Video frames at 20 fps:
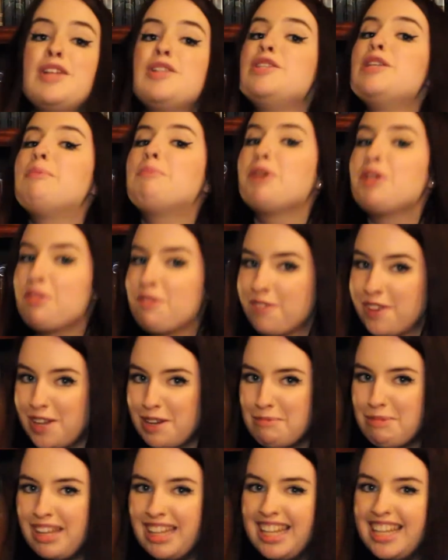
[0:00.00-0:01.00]
Number 3
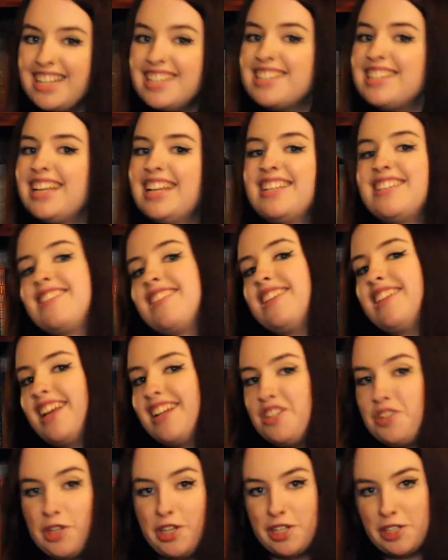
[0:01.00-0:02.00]
on my list is The
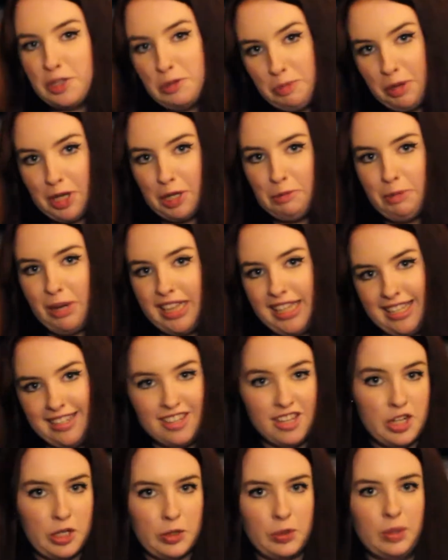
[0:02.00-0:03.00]
Night She Disappeared by
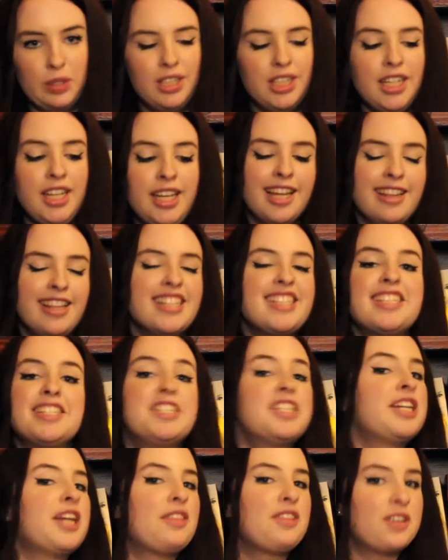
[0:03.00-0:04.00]
Lisa Jewell. This
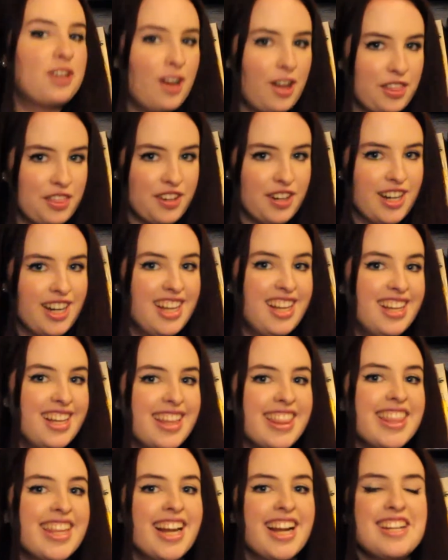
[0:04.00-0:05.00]
is another author
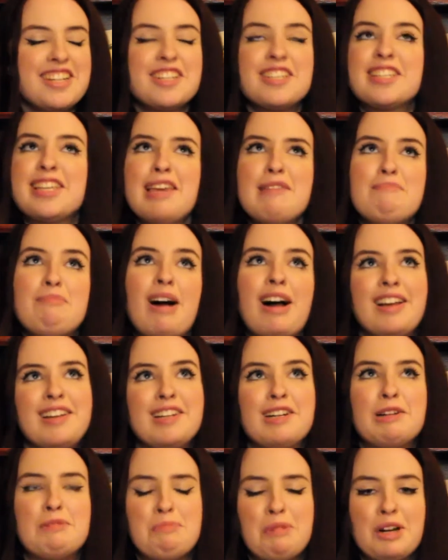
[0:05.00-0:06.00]
that I just keep
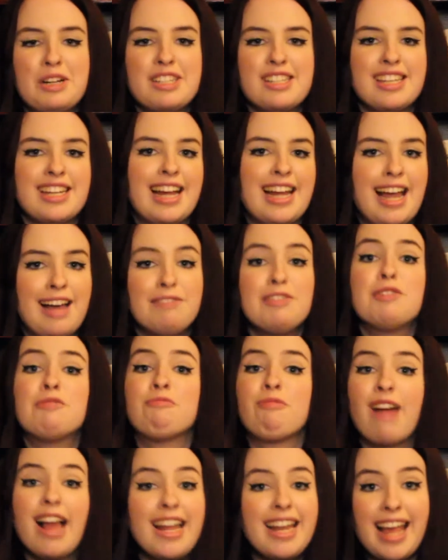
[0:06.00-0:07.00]
buying her books, and I
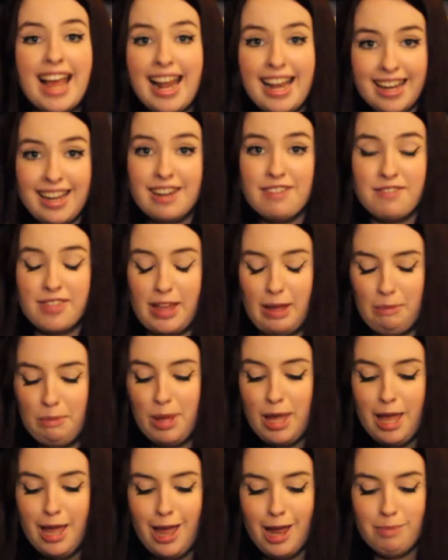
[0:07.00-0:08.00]
haven't read any of them,
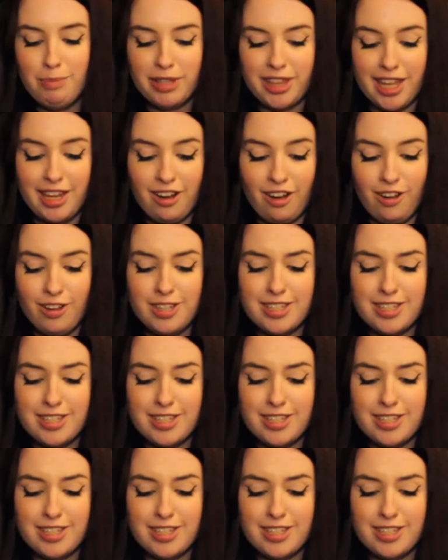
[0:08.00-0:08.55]
but they all